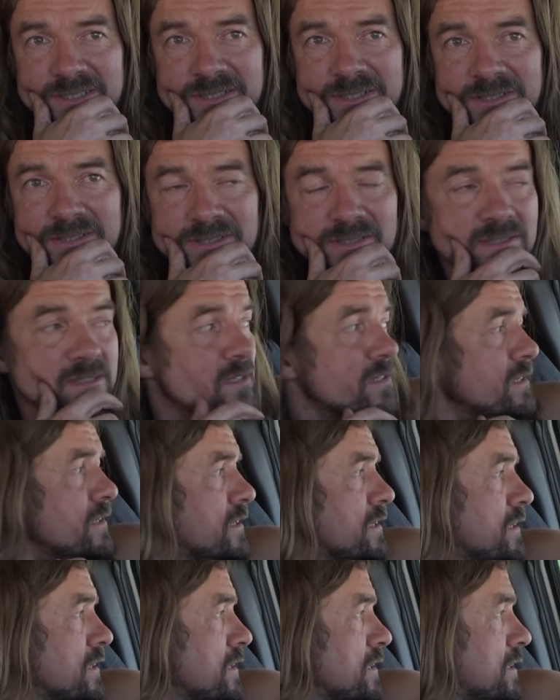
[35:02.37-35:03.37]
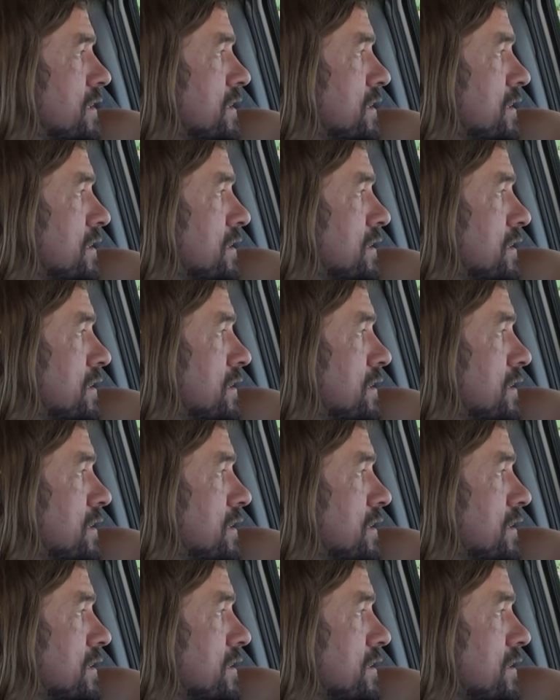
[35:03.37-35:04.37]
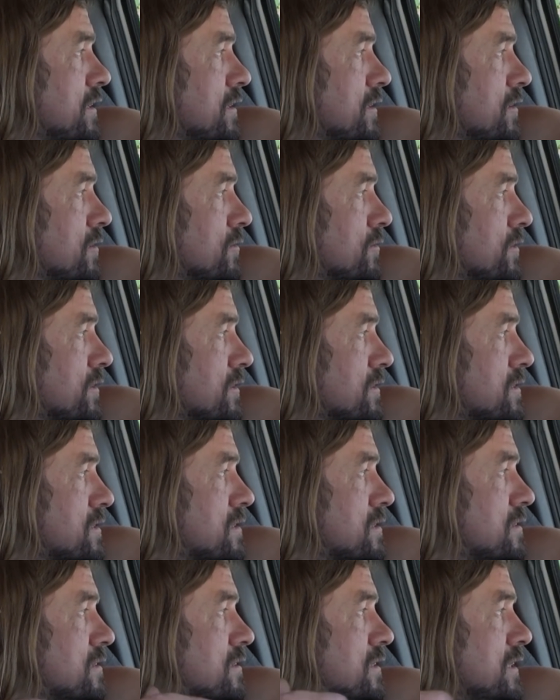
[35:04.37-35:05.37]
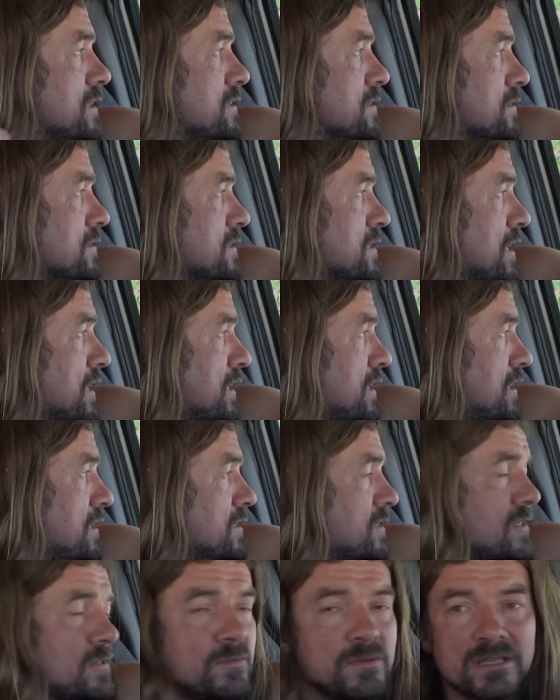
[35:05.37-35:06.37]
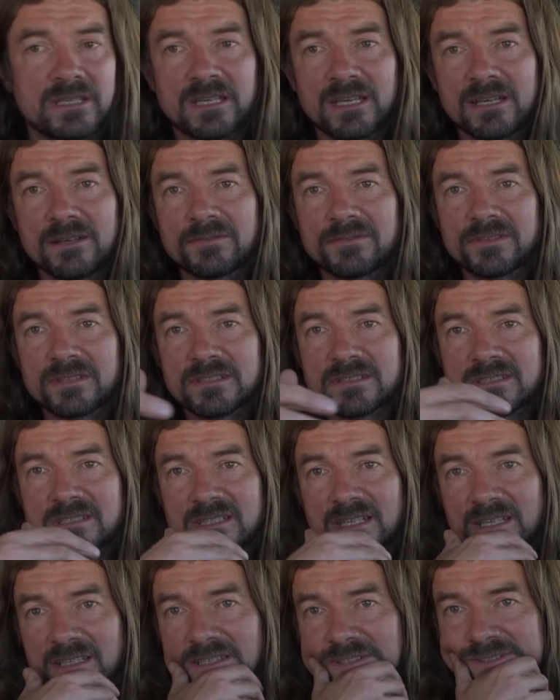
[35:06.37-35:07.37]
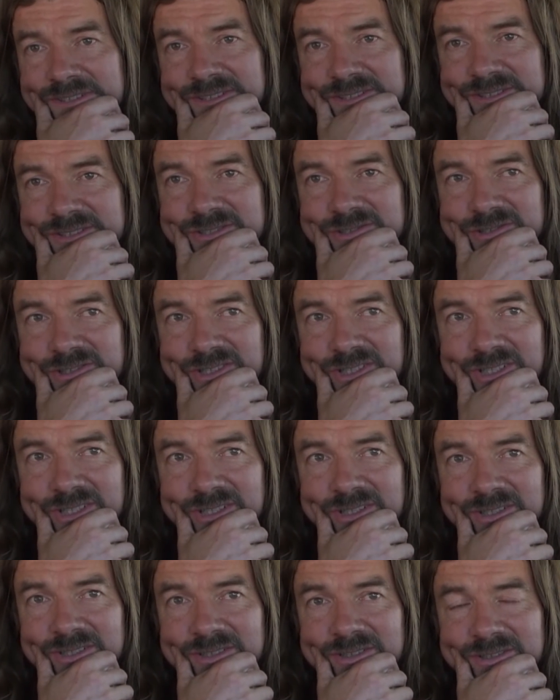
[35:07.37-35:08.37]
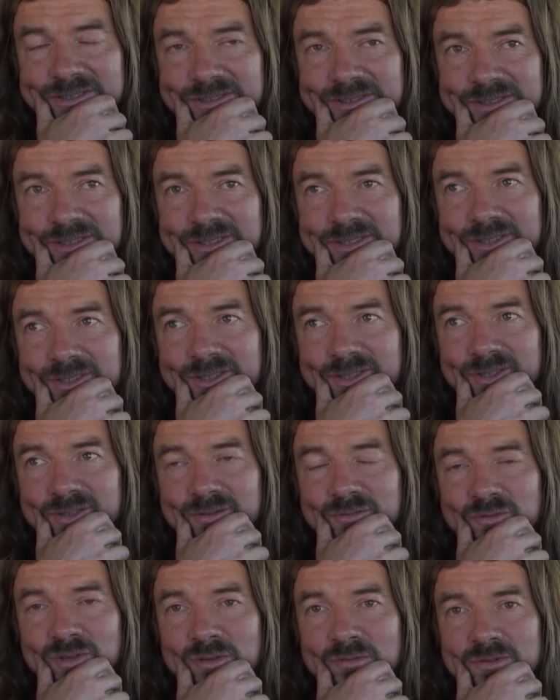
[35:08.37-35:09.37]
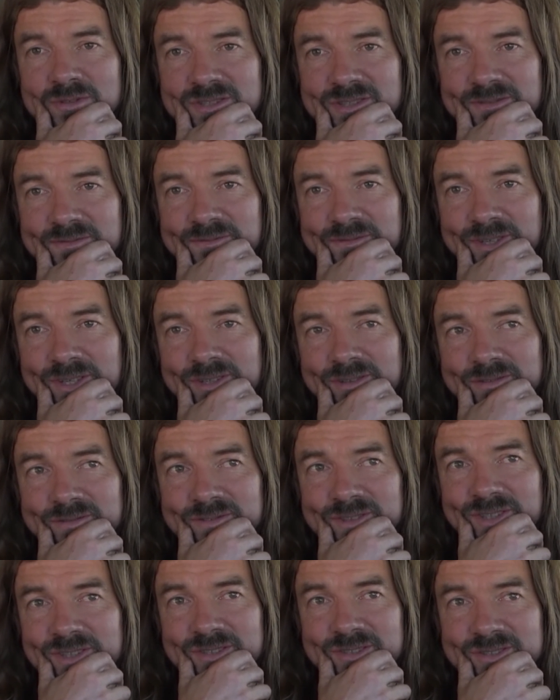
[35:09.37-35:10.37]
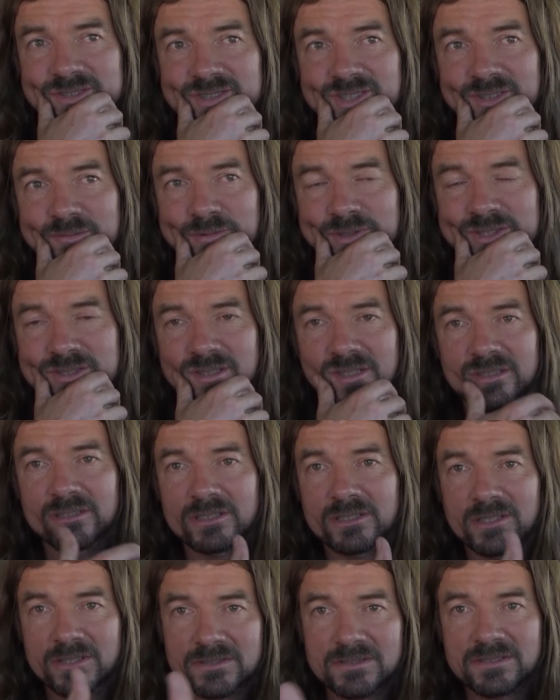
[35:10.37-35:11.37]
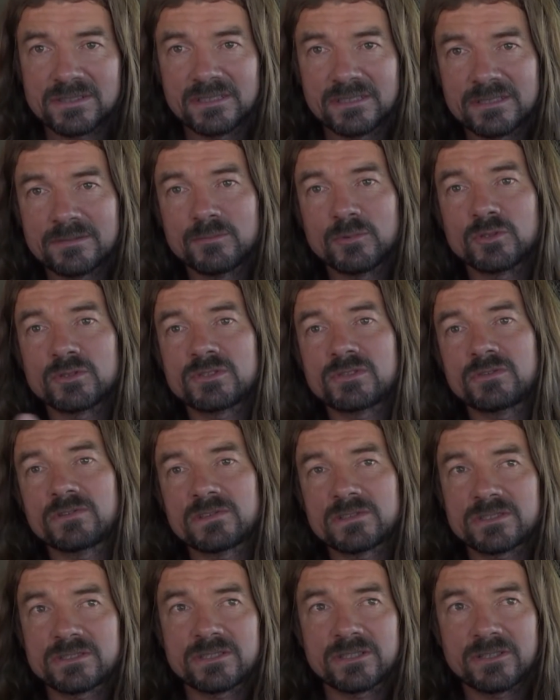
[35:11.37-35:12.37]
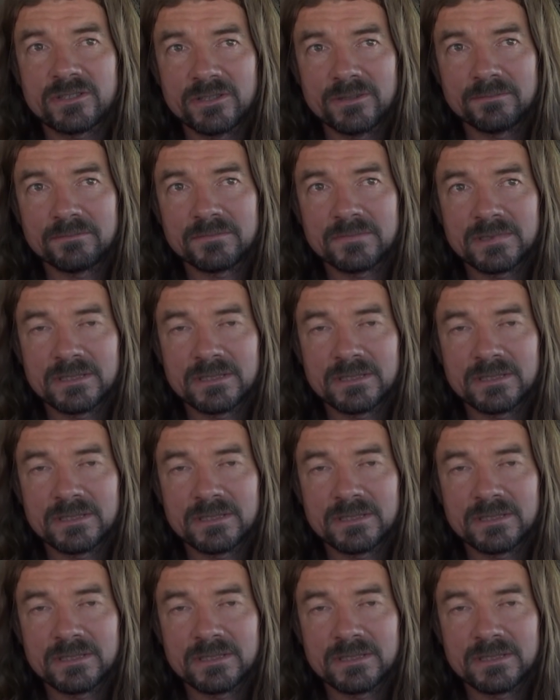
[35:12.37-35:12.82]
or this didn't take into account the state of the tree or what was involved. I just said, well, it's going to cost this much for us to come,